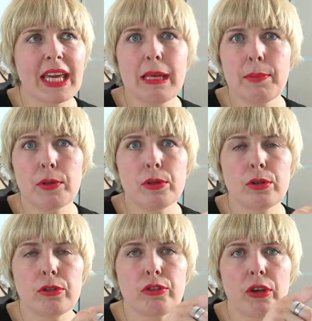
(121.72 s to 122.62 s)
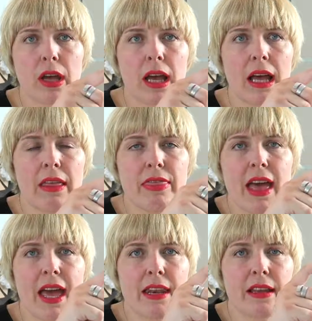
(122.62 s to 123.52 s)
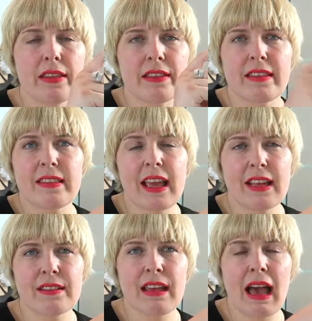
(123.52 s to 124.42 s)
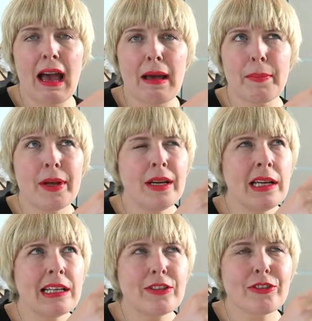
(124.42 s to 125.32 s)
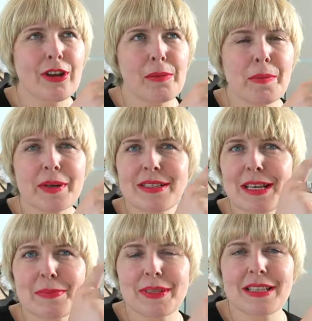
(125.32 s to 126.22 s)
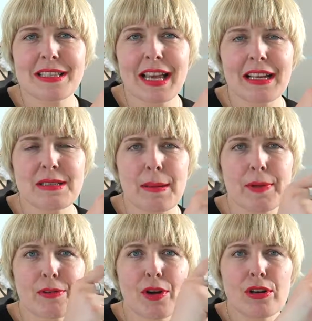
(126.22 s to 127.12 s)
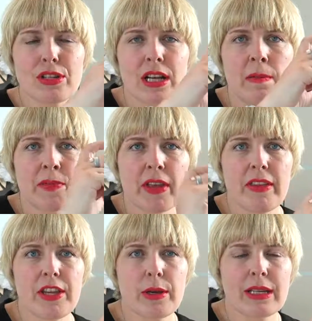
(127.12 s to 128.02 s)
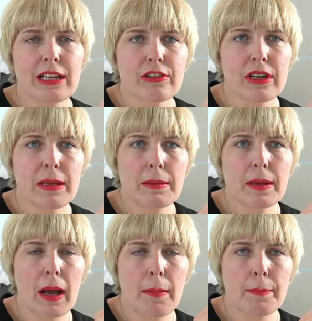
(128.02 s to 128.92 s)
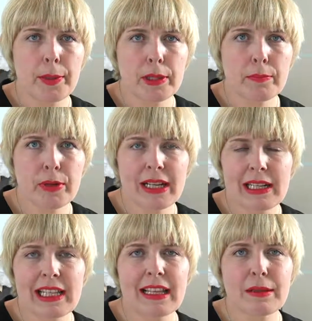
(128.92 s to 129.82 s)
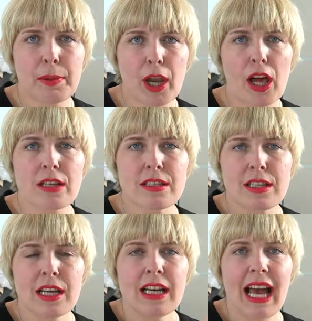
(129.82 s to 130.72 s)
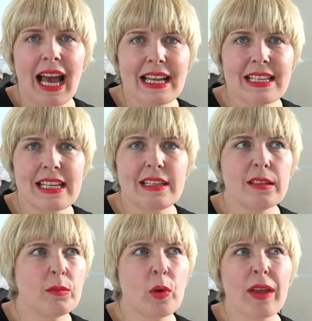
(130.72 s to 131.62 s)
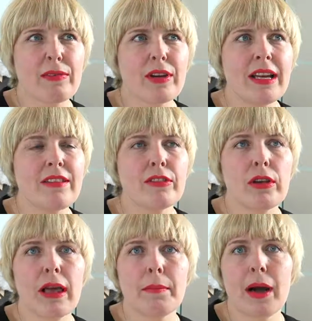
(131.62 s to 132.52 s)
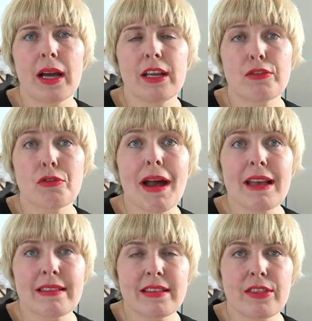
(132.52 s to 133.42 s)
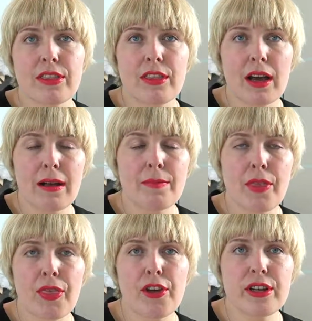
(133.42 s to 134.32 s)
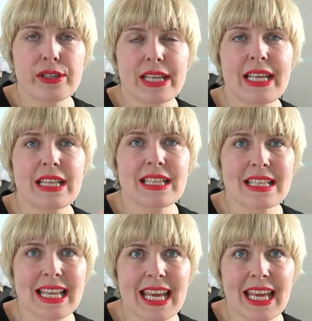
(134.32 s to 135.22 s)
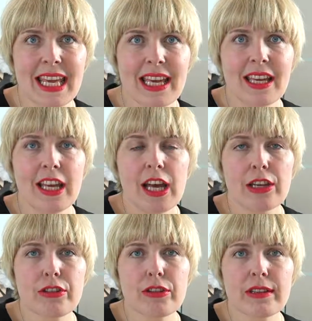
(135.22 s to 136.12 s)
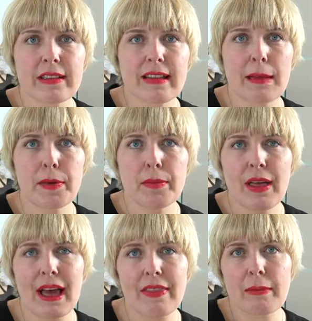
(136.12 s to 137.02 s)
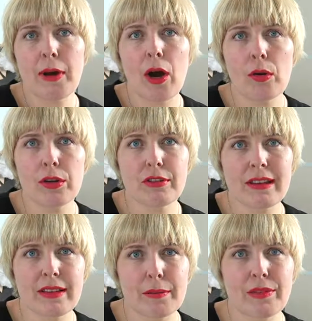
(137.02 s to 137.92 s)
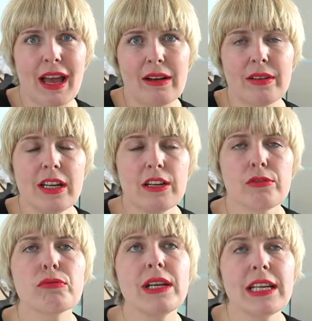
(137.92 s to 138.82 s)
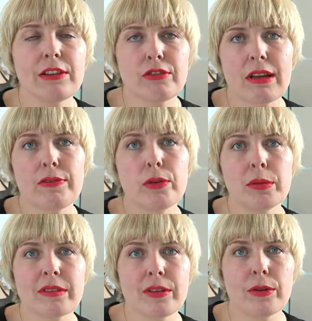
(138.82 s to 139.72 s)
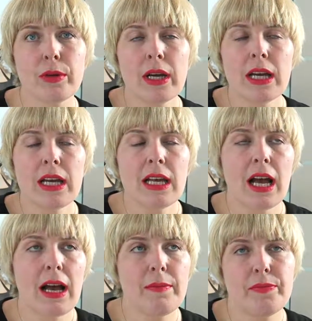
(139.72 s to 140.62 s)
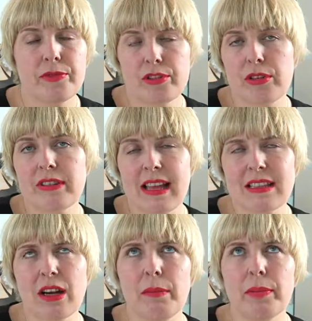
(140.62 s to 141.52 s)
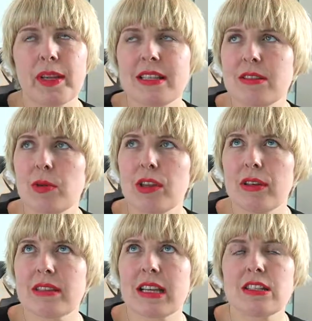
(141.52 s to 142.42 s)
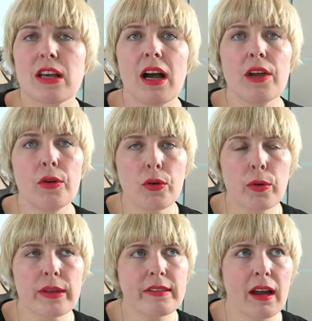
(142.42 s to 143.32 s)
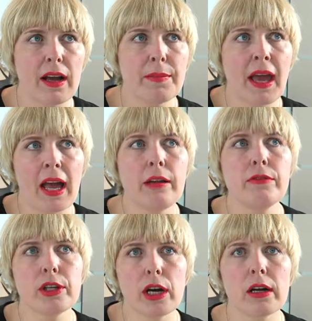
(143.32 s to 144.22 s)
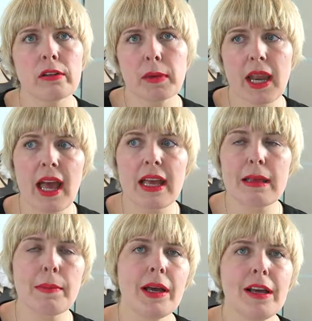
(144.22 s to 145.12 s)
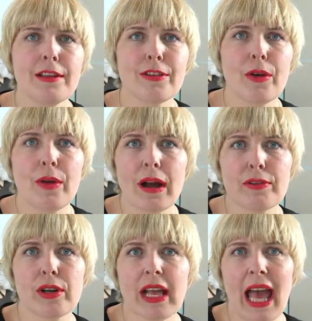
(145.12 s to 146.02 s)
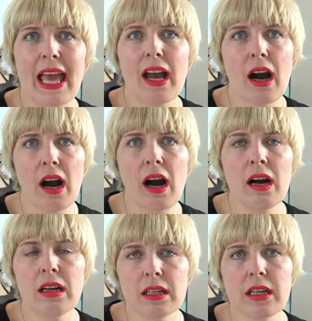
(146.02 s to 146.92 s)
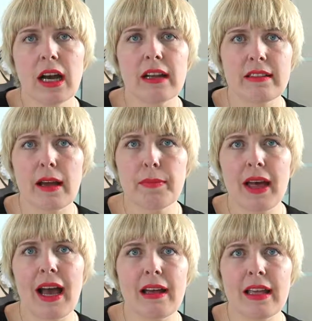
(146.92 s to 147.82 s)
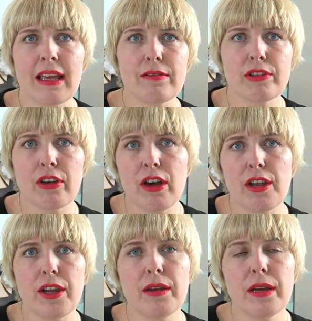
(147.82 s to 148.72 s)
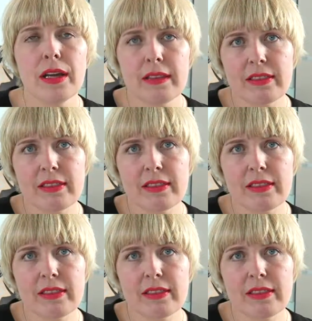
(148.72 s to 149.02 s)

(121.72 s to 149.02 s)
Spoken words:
keyboard, and then there's the second tab, can't remember what it says, but it's the second tab across, and then you can literally click the plus, add in whatever it is. So like my address is 13C, and as soon as I type up that, then my whole address comes out. It's really straightforward to set up, but it's one of those things that I always type kind regards my name. So I've got KR, I type that, hit return, and